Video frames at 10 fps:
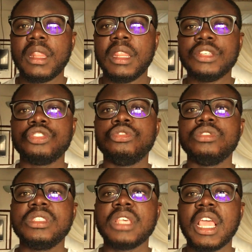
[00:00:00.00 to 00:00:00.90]
they
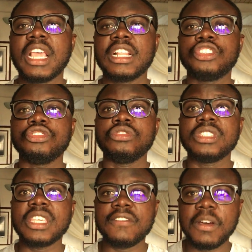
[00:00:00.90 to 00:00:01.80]
shouldn't
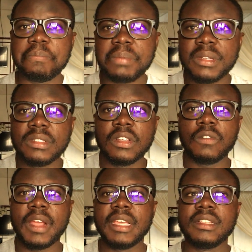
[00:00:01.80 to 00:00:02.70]
give up, all
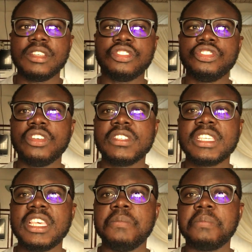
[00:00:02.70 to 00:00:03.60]
right? They should just
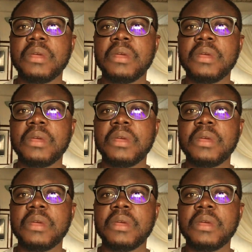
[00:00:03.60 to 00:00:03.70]
keep